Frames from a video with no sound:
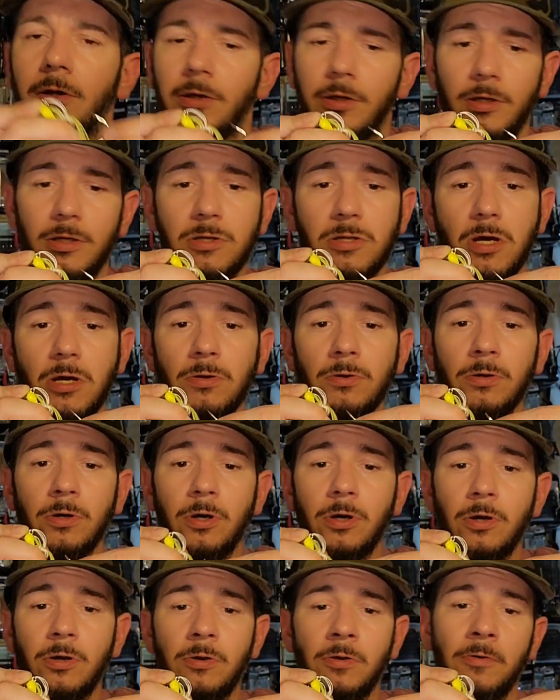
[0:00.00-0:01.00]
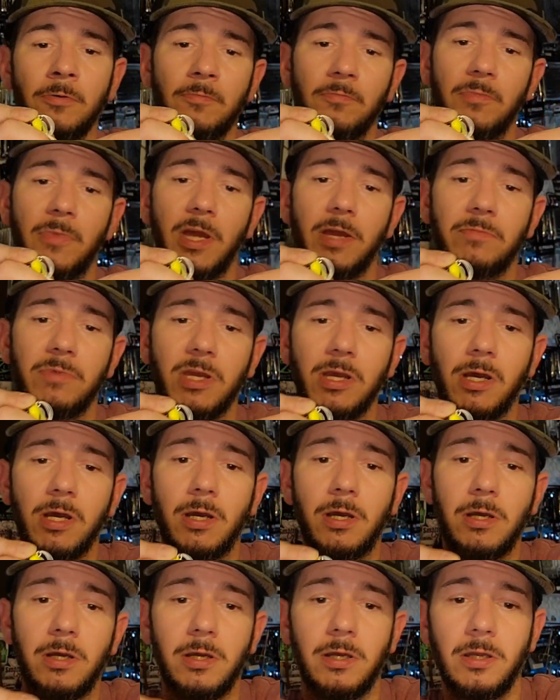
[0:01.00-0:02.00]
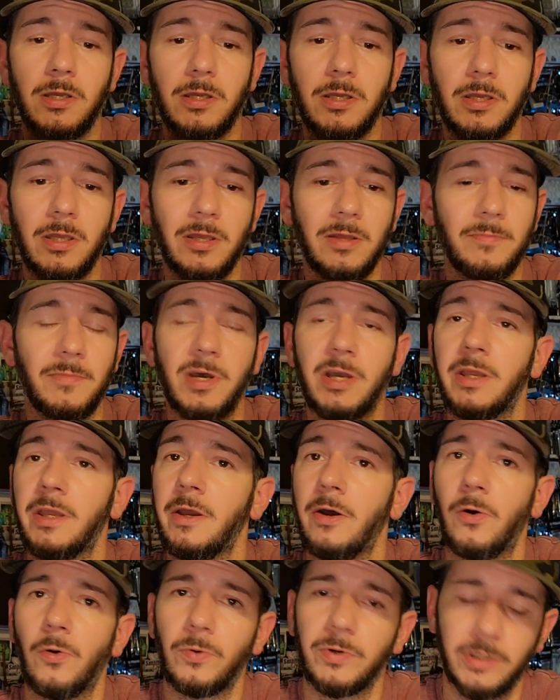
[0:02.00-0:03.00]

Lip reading: you know, maybe it might hold